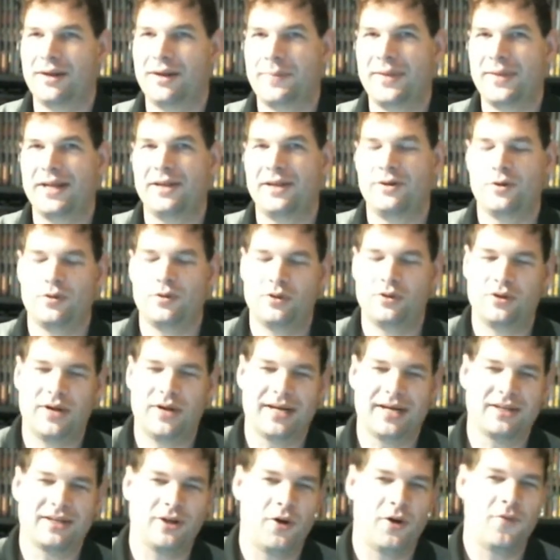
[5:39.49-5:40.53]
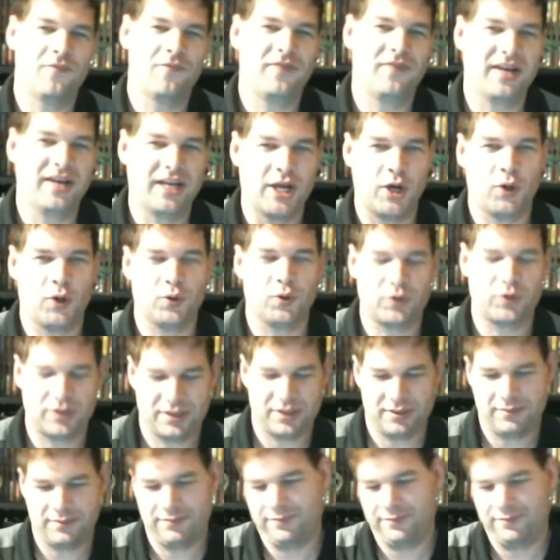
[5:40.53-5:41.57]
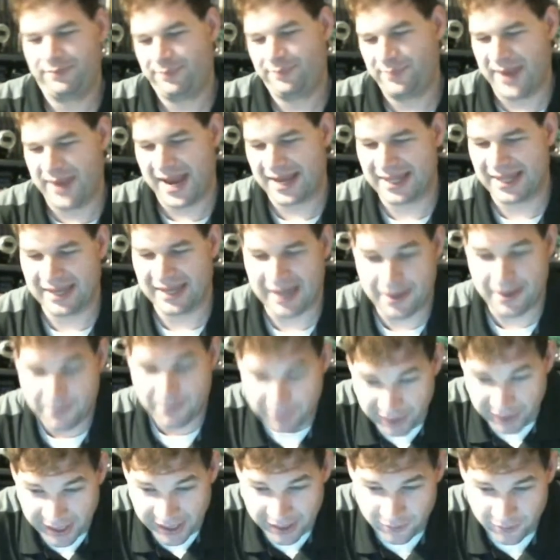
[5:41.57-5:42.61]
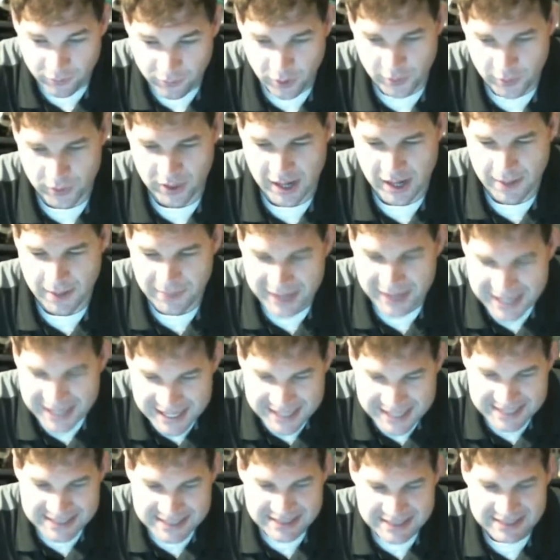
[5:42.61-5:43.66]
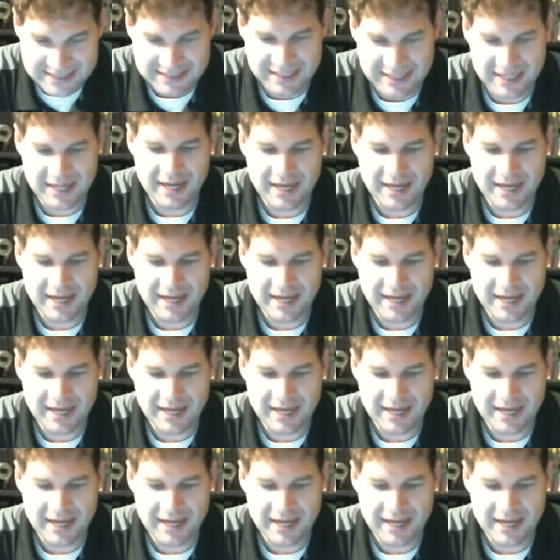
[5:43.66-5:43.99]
They were direct-to-home videos back in the day, but RoboCop is